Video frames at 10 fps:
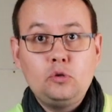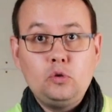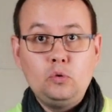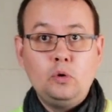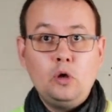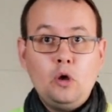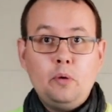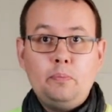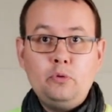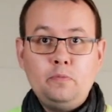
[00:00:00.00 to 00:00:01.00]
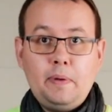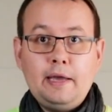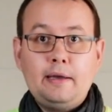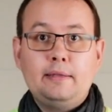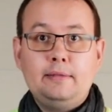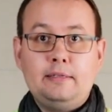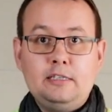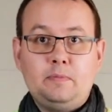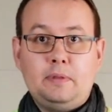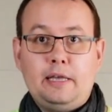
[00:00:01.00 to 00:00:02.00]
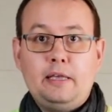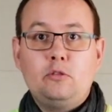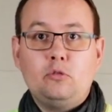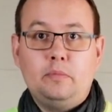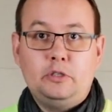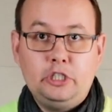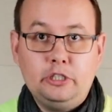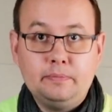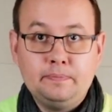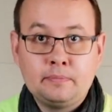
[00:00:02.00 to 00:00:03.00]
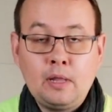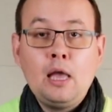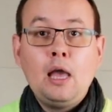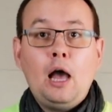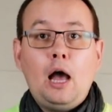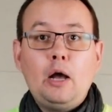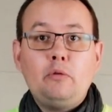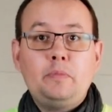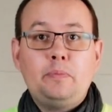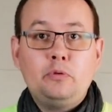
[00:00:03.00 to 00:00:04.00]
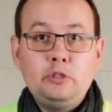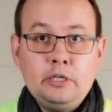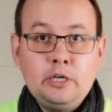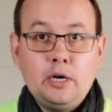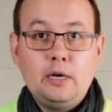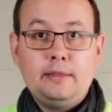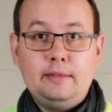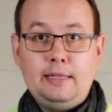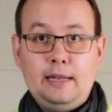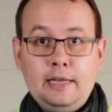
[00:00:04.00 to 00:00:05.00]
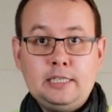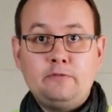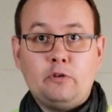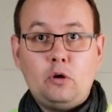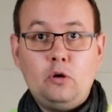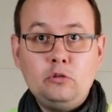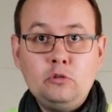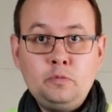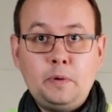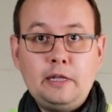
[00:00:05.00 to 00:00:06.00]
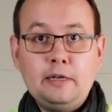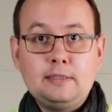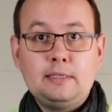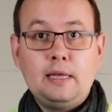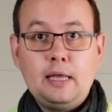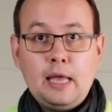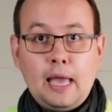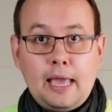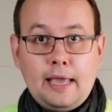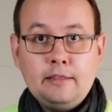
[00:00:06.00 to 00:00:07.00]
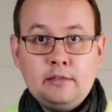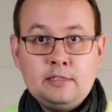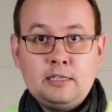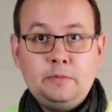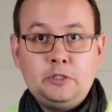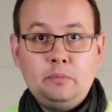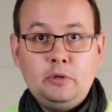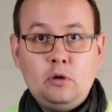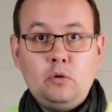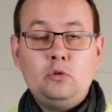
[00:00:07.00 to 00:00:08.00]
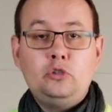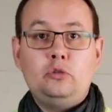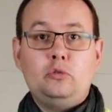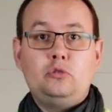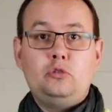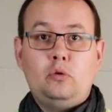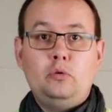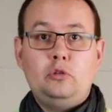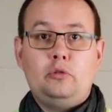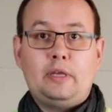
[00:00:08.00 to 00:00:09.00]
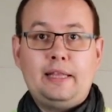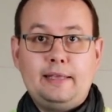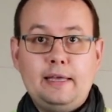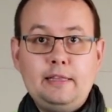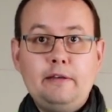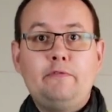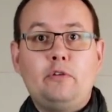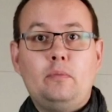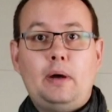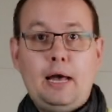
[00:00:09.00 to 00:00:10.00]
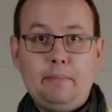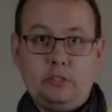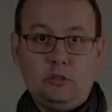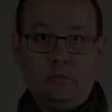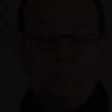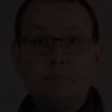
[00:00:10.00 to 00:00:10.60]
to put back the display to the machine. I will be putting the links for all those products in the description below so that you can get them from Amazon.